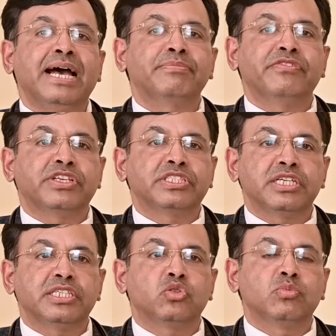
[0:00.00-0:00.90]
have the
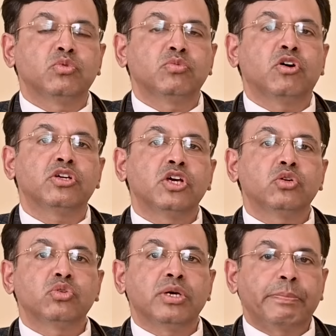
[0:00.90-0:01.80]
facility to move on
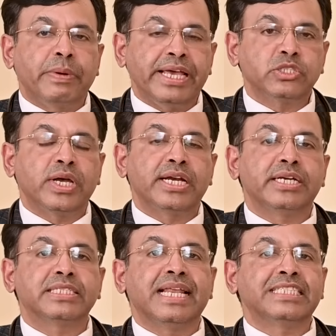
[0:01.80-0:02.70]
to a place where
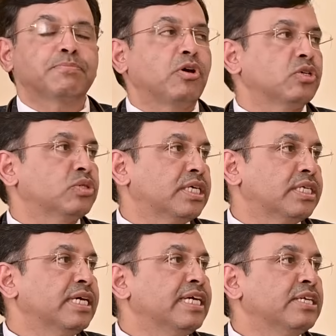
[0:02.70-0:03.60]
it is less
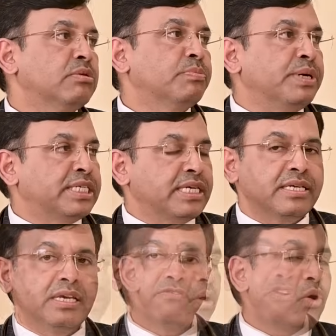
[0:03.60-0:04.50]
polluted, it will be better.